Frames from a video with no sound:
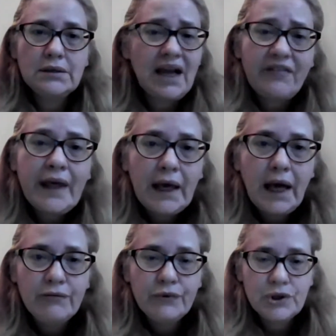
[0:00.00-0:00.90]
nothing
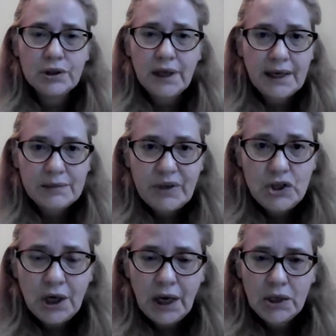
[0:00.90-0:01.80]
unfortunately has
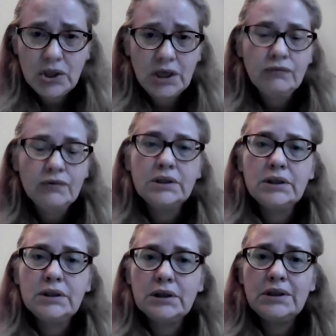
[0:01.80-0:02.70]
been changed.
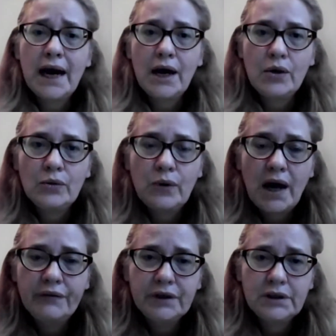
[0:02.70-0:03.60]
Even now,
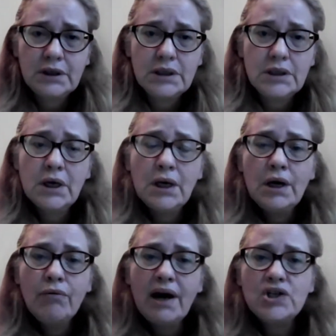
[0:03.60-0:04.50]
after the
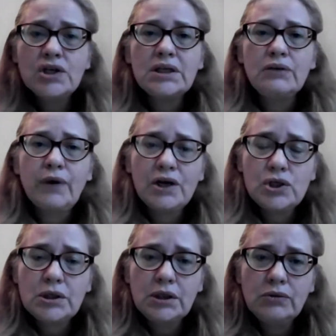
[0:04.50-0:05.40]
Russia's
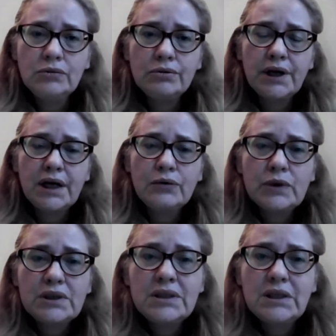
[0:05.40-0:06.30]
invasion in Ukraine,
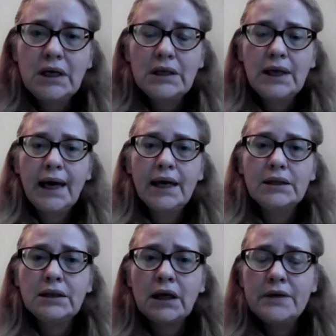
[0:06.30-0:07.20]
we see
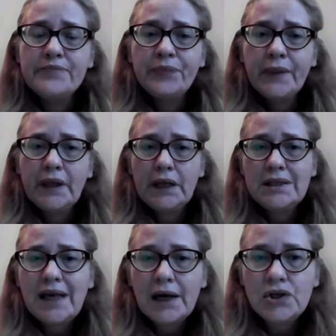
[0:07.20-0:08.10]
that the
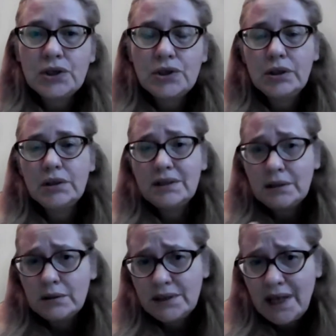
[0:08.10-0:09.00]

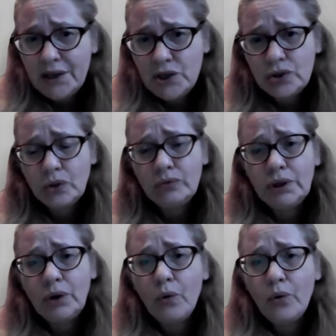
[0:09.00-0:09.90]
sanctions on
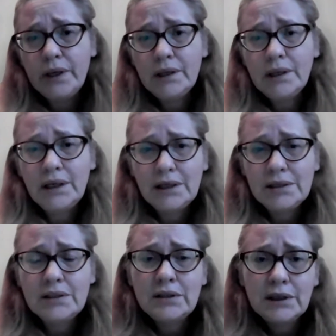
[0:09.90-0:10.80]
the oil
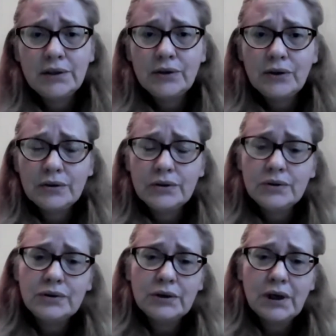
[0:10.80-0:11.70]
is still
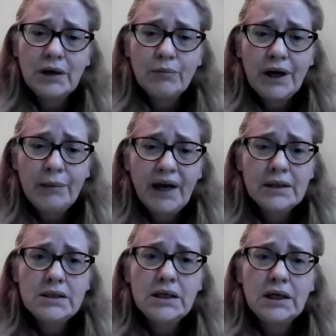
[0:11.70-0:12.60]
not
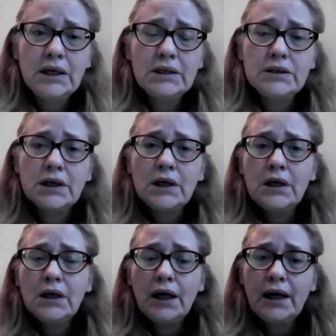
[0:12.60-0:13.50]
implemented,
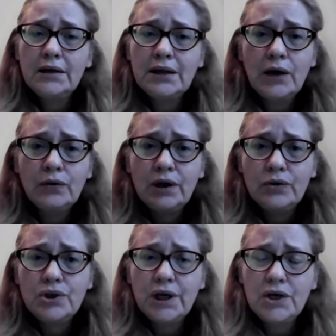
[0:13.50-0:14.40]
and now
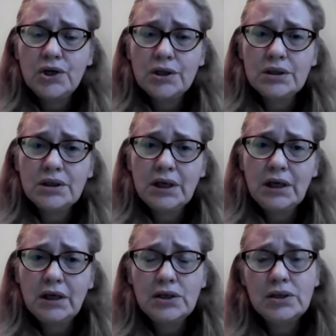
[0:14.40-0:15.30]
negotiations
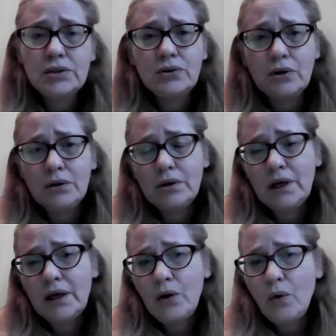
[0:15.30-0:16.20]
is
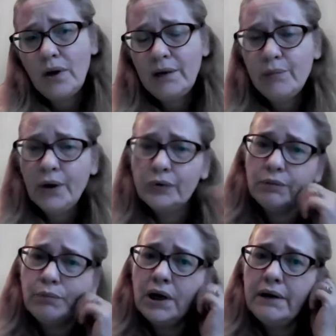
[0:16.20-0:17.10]
not only about
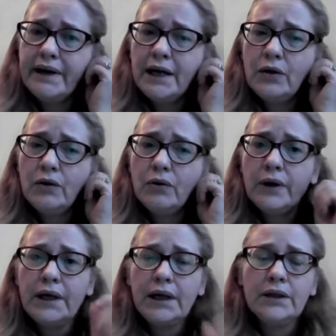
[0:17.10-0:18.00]
the marine
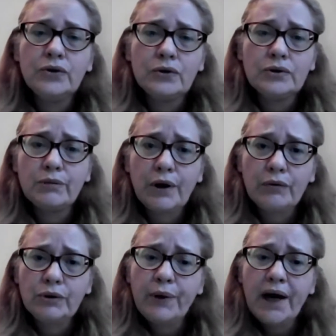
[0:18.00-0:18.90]
oil, not
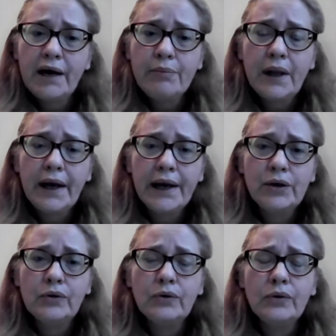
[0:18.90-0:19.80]
about the
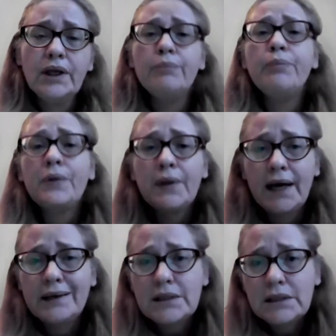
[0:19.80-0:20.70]
pipeline oil,
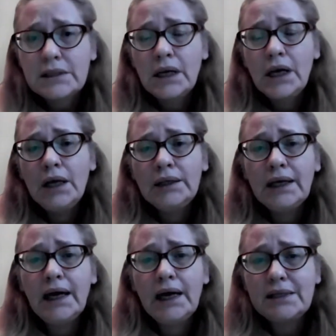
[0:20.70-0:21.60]
plus
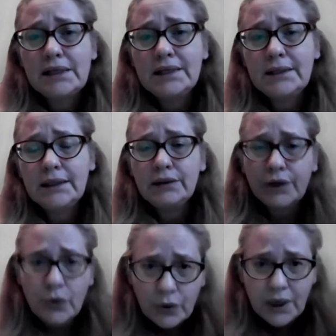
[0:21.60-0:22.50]
the gas is still
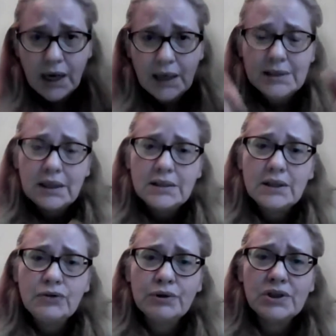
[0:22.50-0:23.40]
recognized as
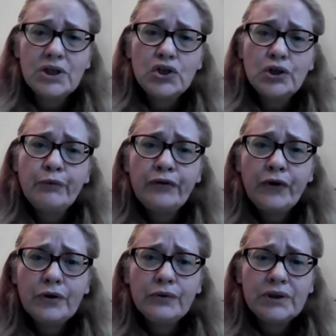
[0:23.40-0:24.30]
the transition
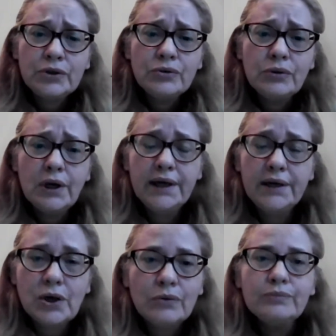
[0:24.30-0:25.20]
fuel with the
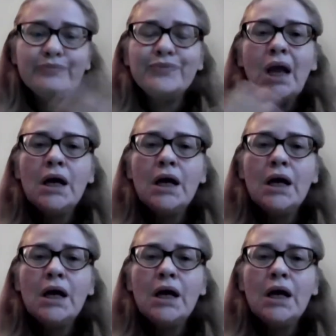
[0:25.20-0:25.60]
nuclear. So